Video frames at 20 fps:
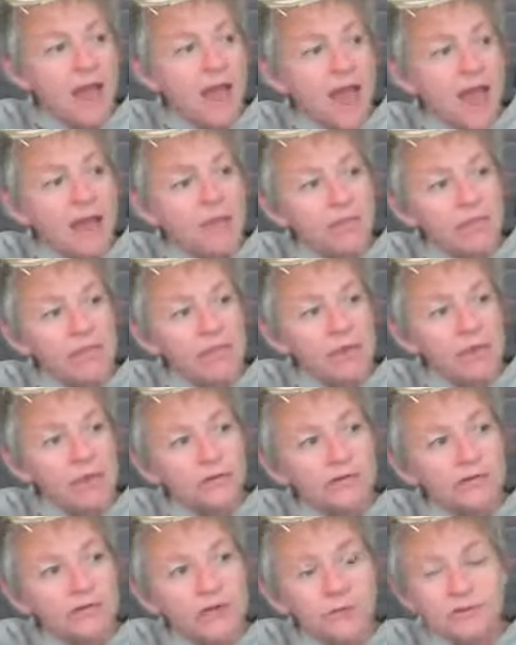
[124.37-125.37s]
And
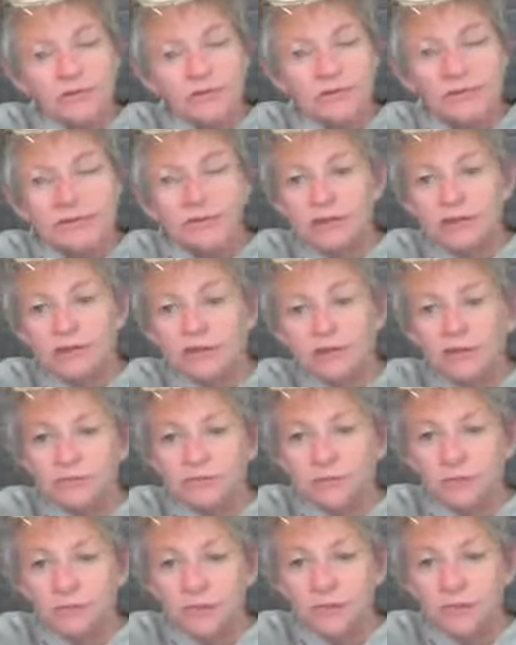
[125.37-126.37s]
those come together to
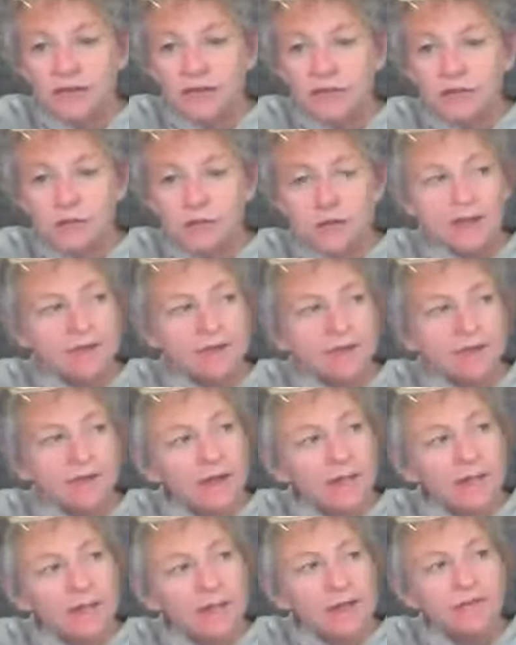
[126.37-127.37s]
form the knee joint. And
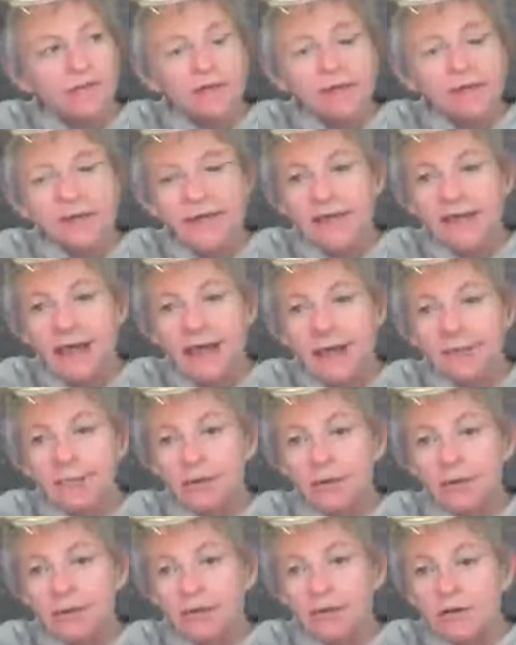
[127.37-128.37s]
then we have the kneecap
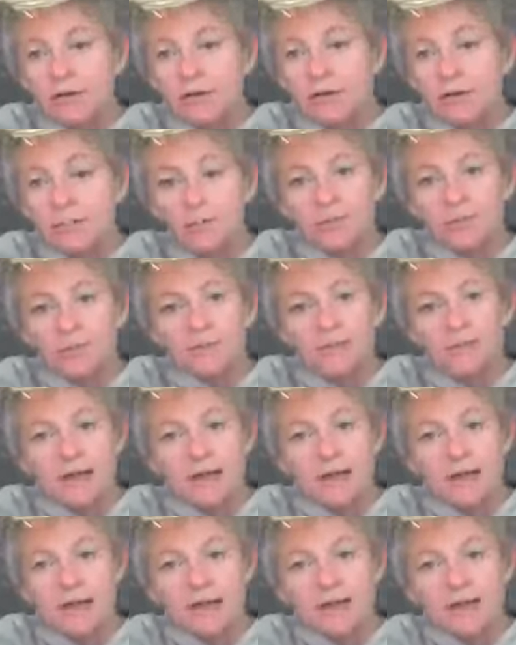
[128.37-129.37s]
or the
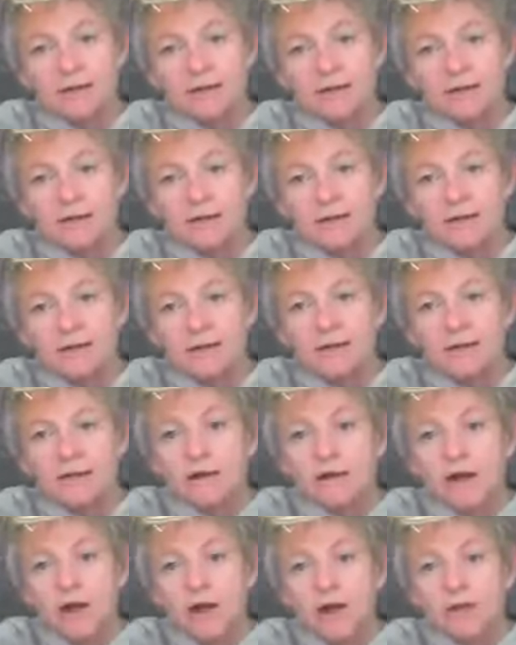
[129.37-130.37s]
patella
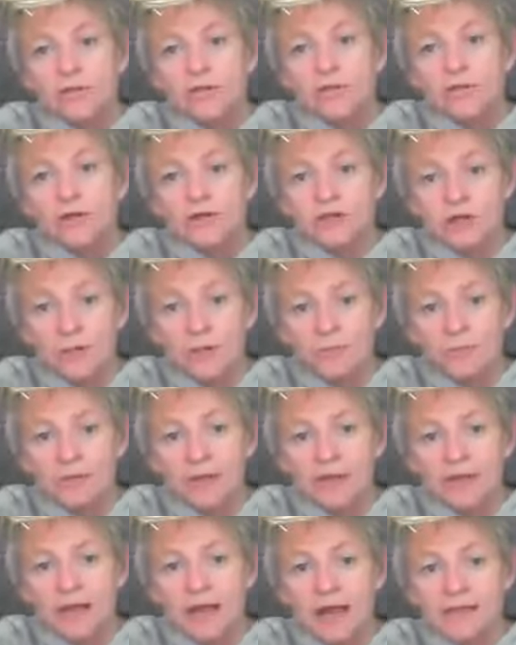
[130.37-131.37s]
on the top
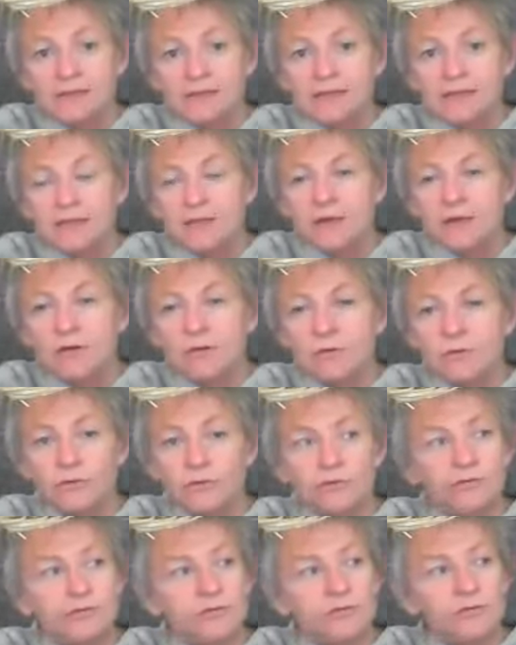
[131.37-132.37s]
that lies in the
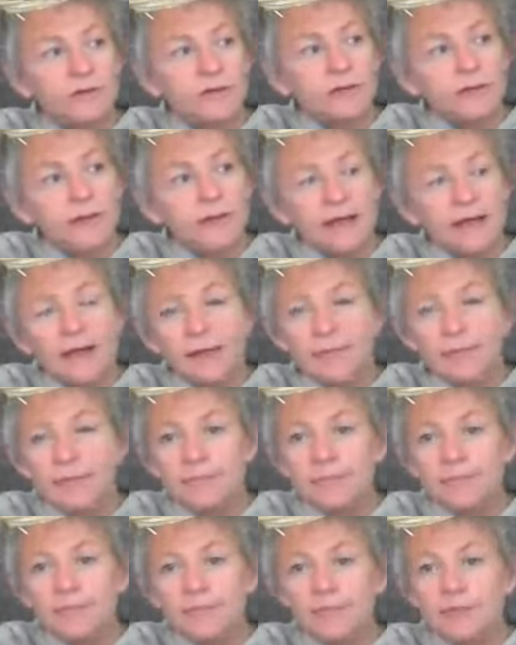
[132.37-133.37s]
groove
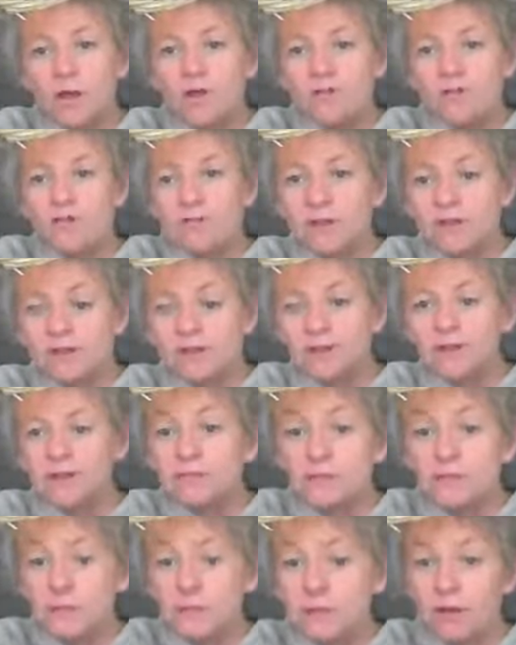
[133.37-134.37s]
of the
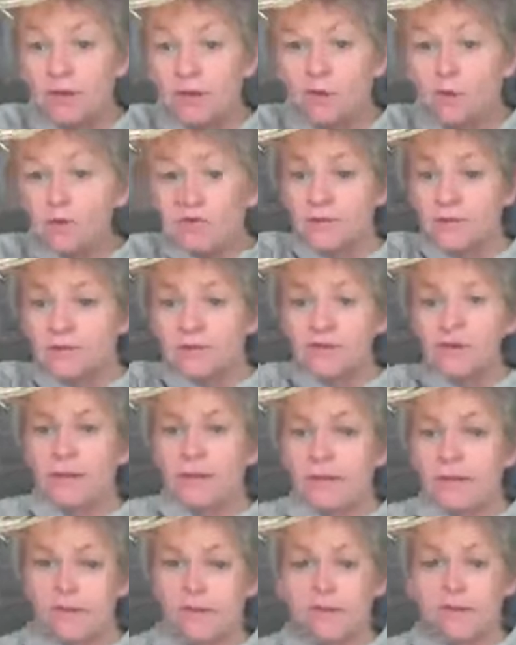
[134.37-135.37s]
femur or of the
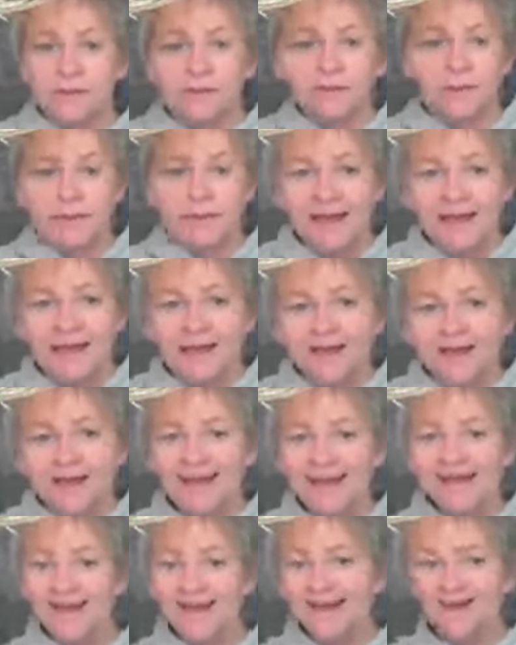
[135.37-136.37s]
thigh bone.
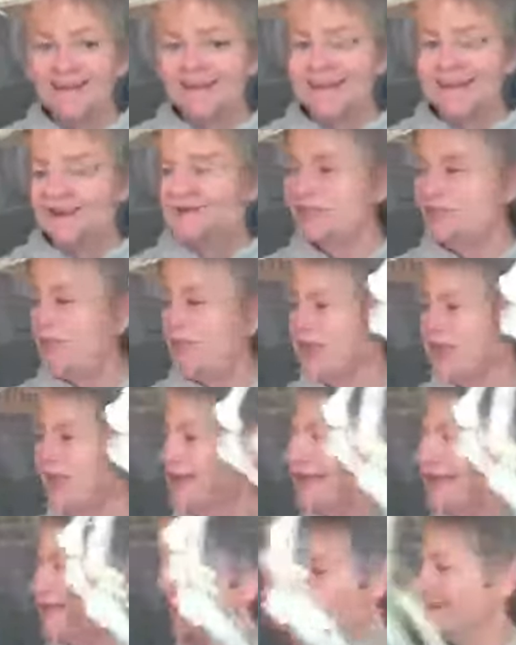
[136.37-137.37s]
Hi,
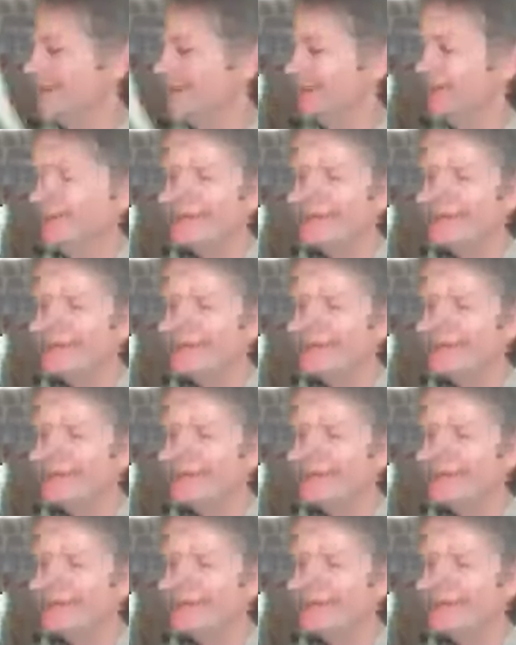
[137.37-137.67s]
Jane.